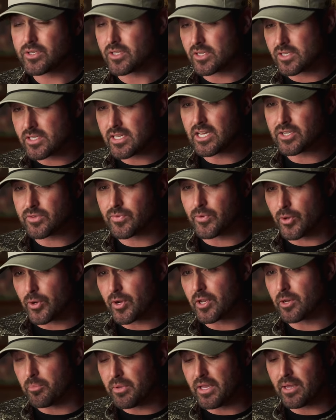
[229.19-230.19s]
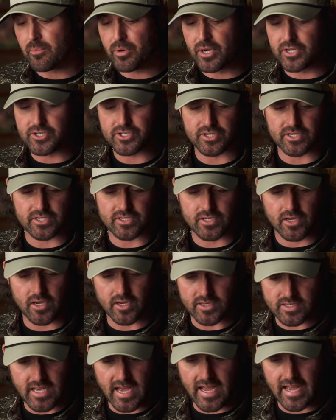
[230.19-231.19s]
successful you're gonna be at punching a
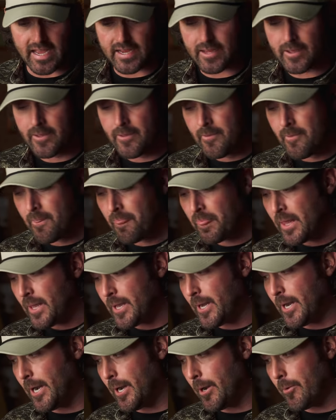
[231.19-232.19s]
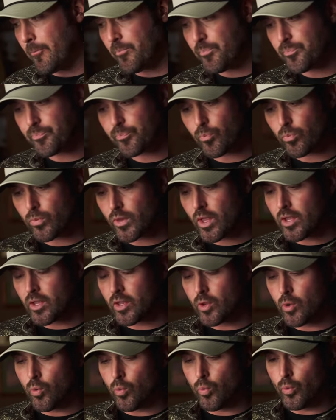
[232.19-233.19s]
tag.
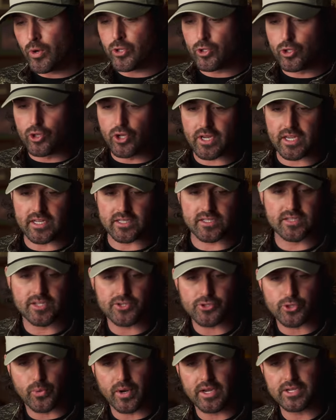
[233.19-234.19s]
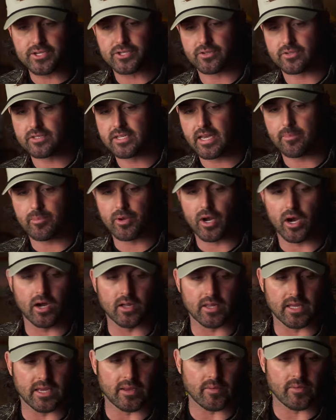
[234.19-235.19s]
When you look at situational type
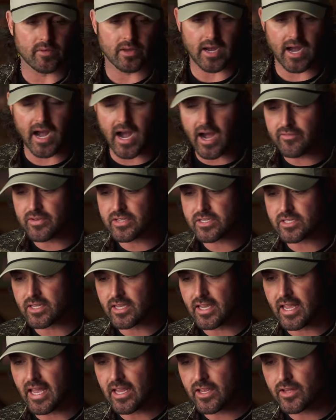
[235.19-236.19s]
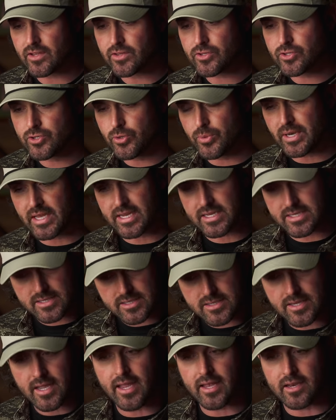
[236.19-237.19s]
calling, obviously to an
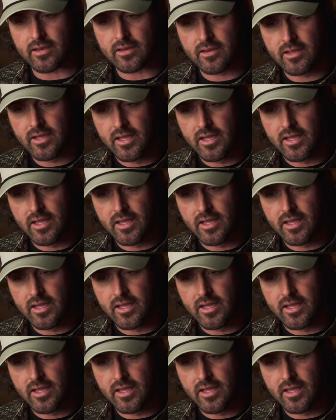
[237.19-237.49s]
extent,